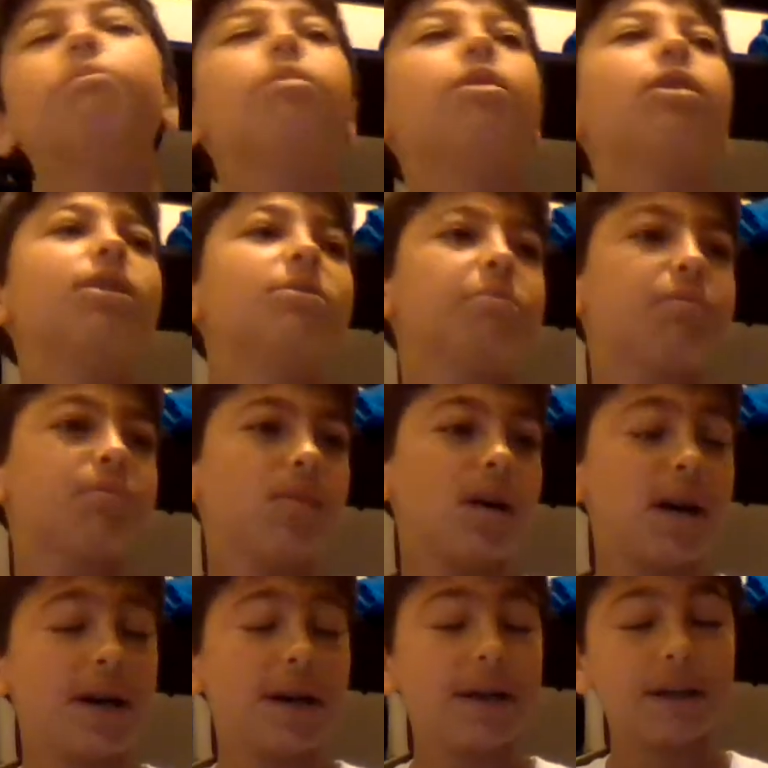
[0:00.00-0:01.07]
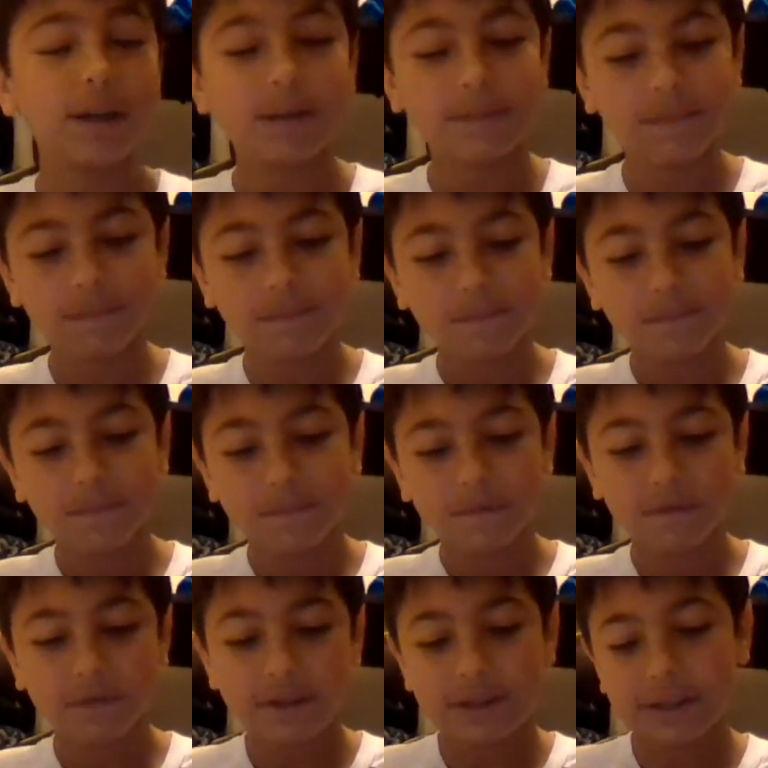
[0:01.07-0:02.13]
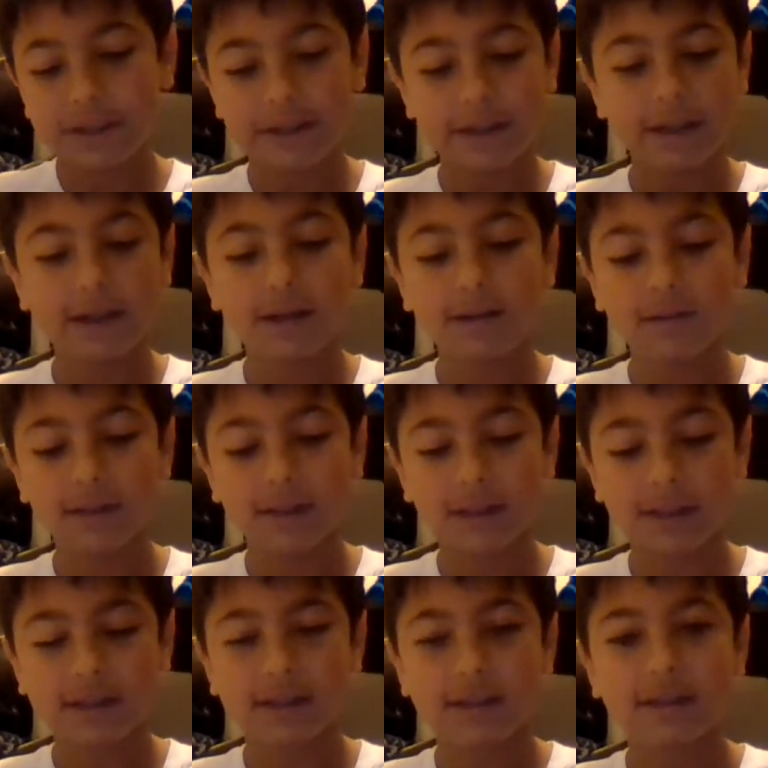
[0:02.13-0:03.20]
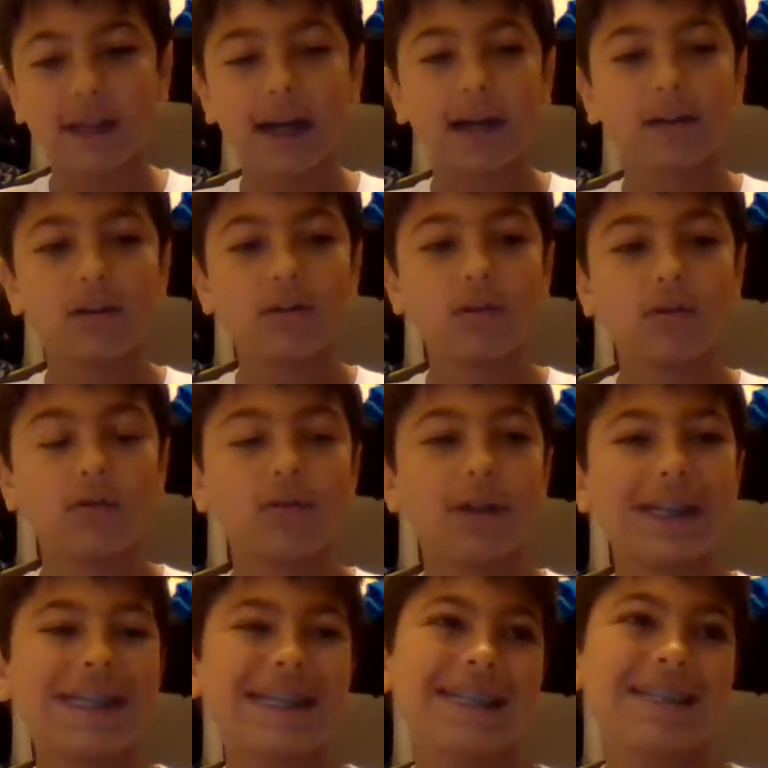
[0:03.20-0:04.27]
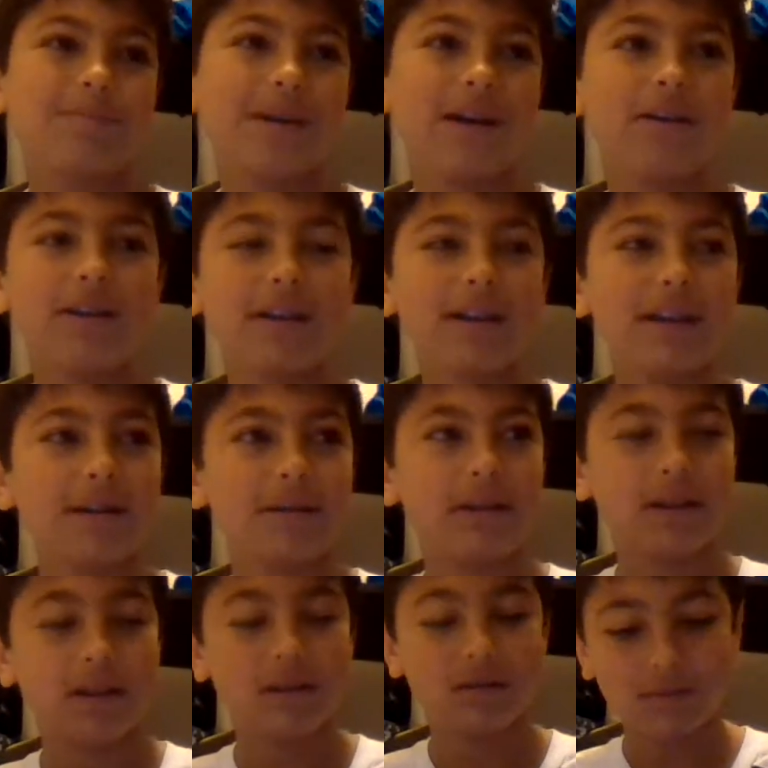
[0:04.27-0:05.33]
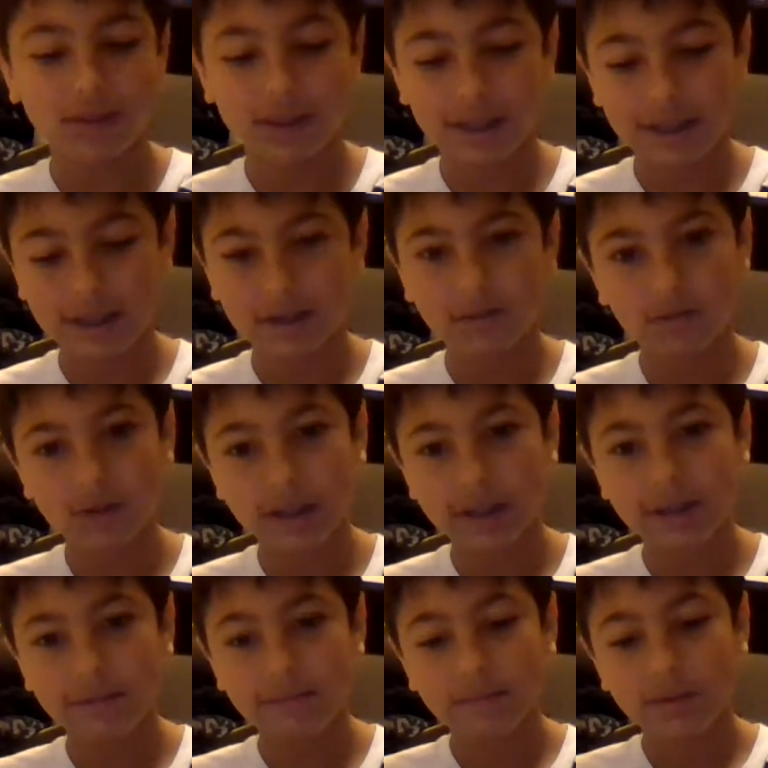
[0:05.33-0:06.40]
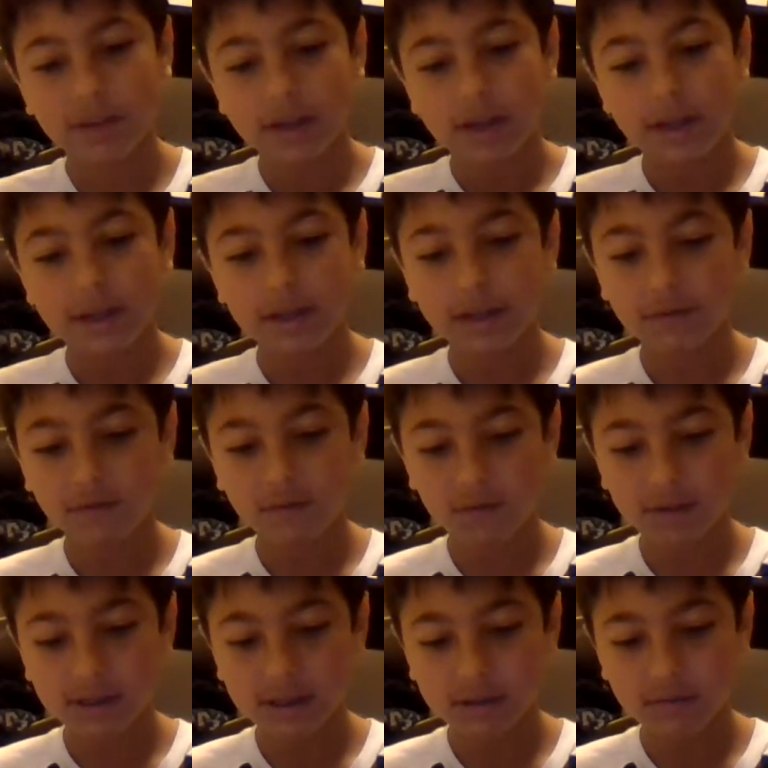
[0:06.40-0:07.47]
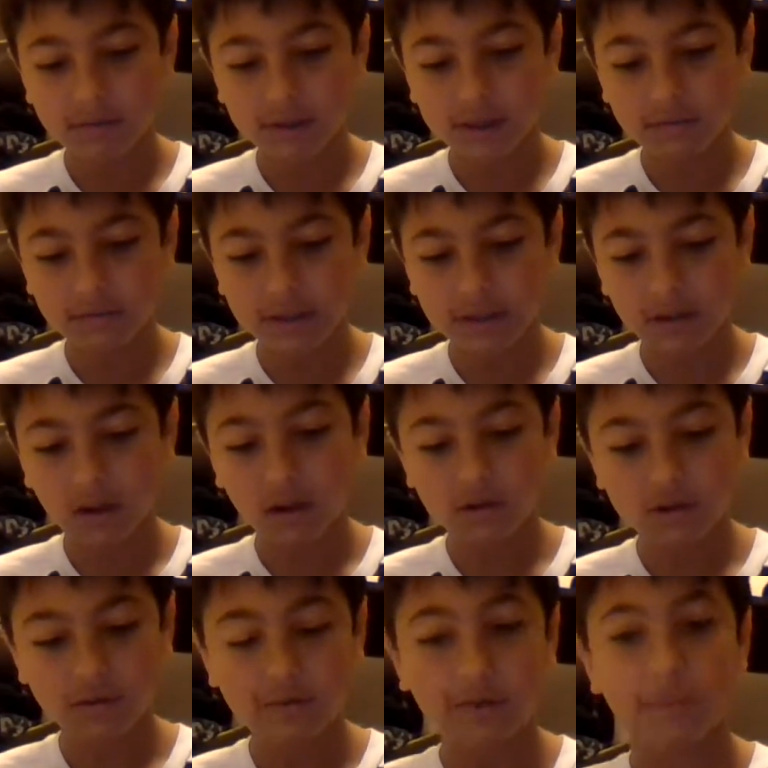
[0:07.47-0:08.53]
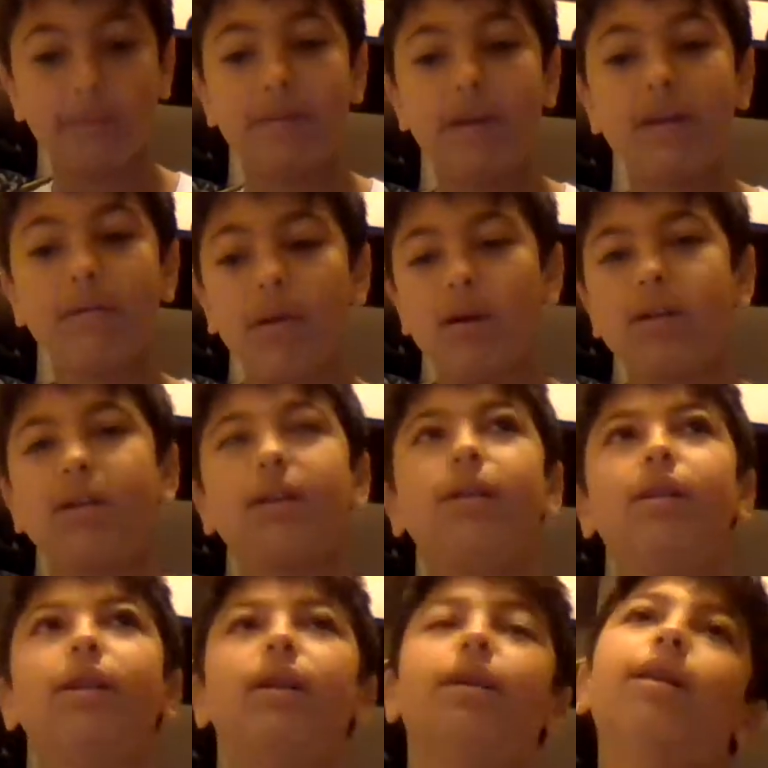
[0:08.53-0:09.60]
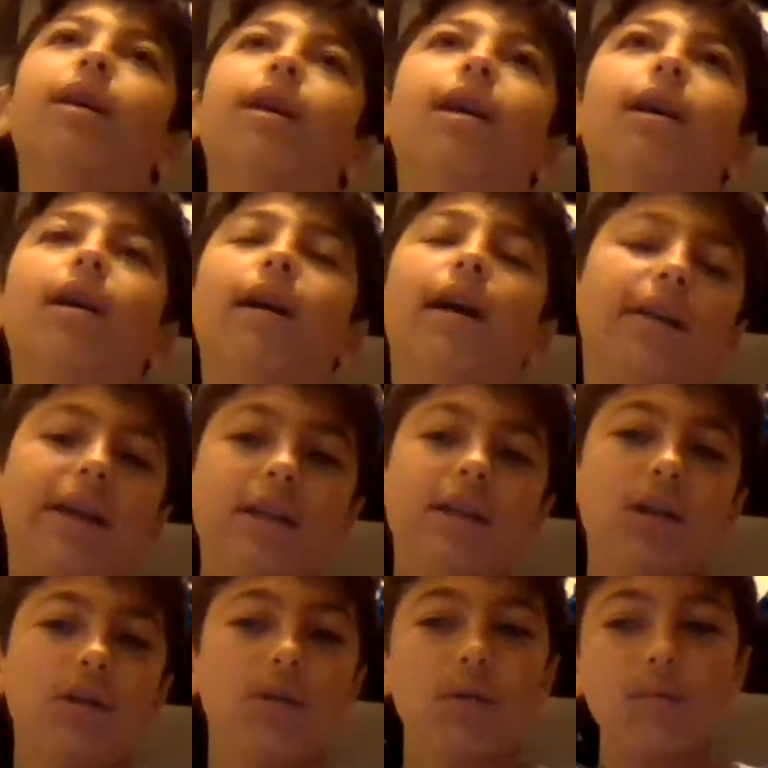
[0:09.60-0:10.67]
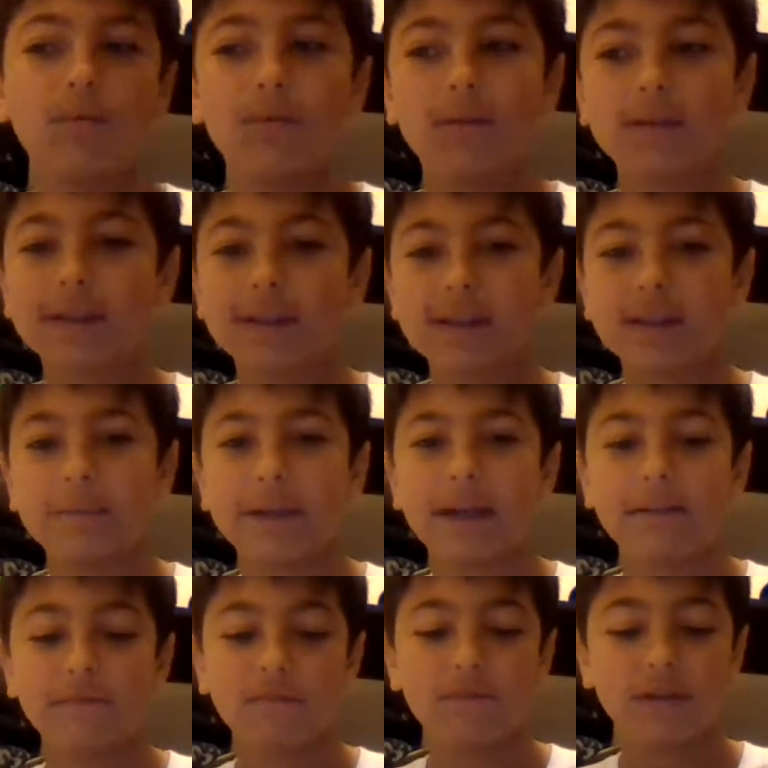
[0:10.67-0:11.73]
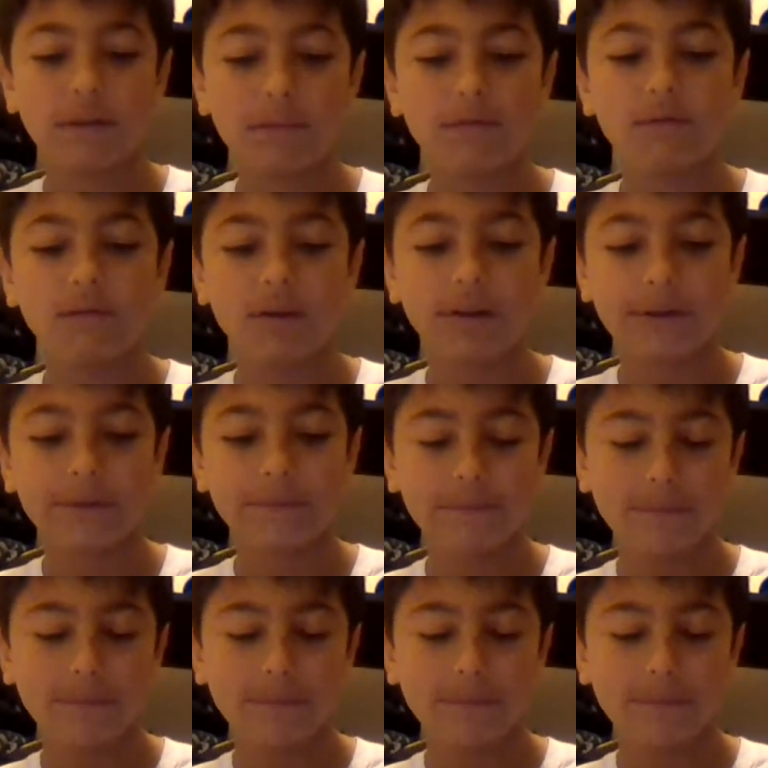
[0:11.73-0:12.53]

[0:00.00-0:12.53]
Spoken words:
Birds of Prey, which again I don't think that's that crazy about it. I don't really care for that. And then, of course, 2020, also for me personally, I like The Clone Wars. That's coming out in February.